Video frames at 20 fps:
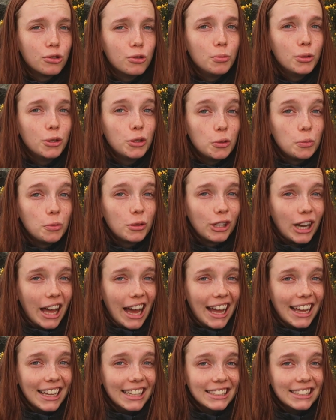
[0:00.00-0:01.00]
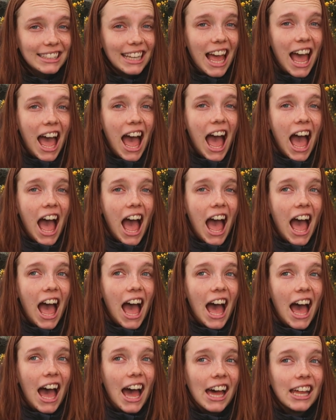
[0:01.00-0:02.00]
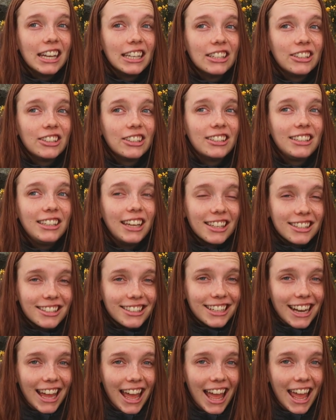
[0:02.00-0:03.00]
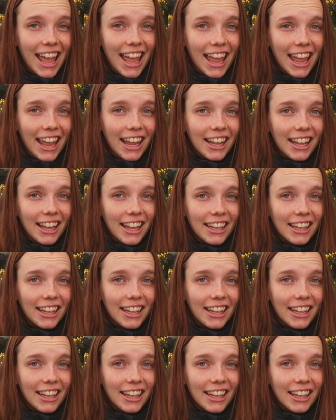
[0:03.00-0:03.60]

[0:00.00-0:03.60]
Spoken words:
super, super nice. And yesterday